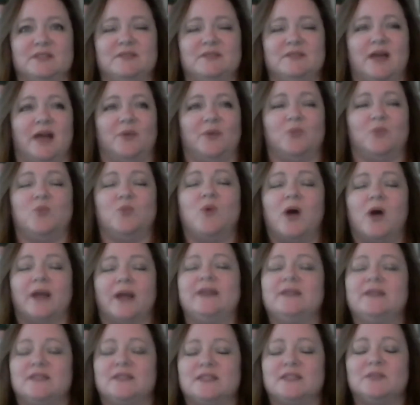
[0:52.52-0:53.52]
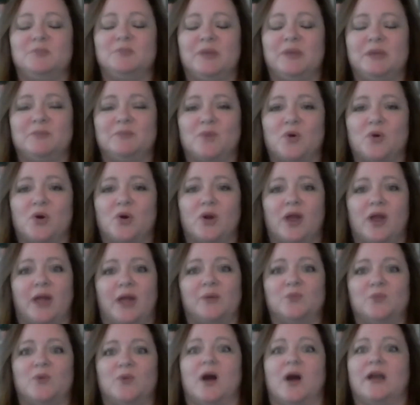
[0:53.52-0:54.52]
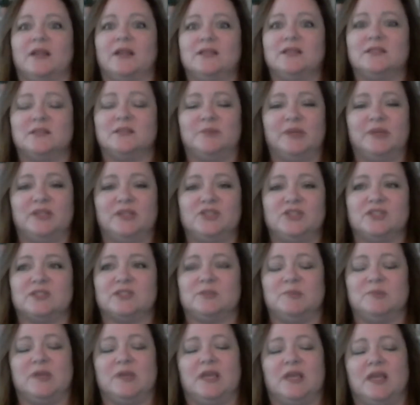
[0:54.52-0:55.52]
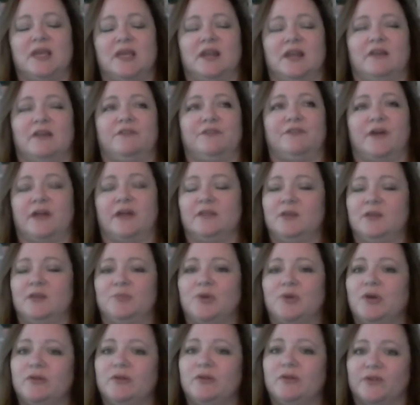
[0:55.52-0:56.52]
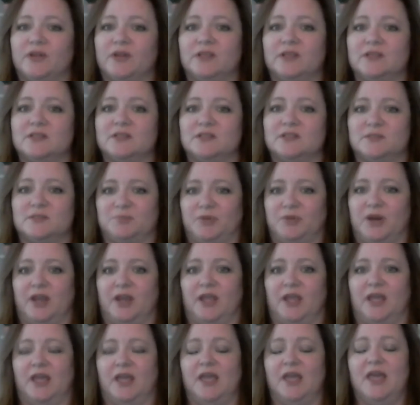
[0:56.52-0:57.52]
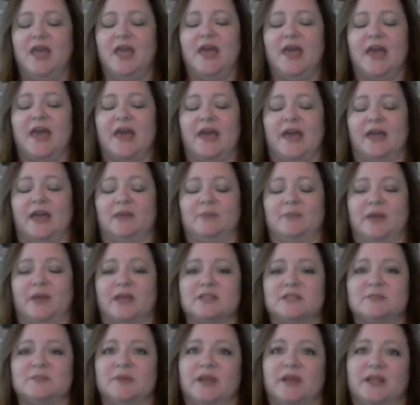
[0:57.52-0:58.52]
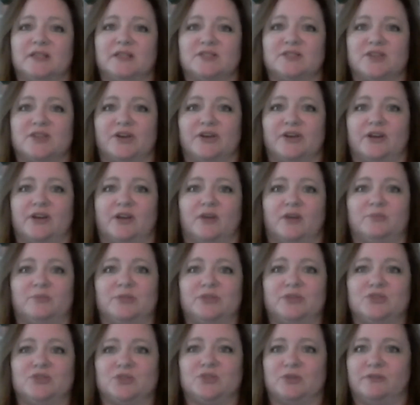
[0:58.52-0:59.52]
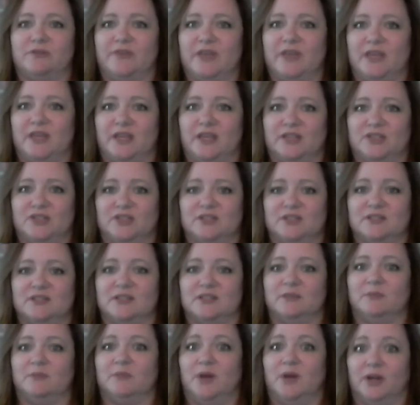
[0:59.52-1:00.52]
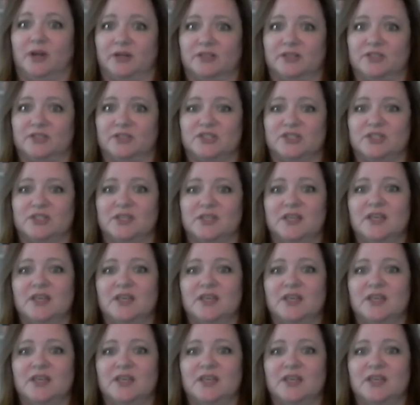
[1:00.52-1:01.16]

I wanted to be more. I wanted to be just me. And I finally broke free in the spring. And my husband and I started Blue Shore Vacations in March.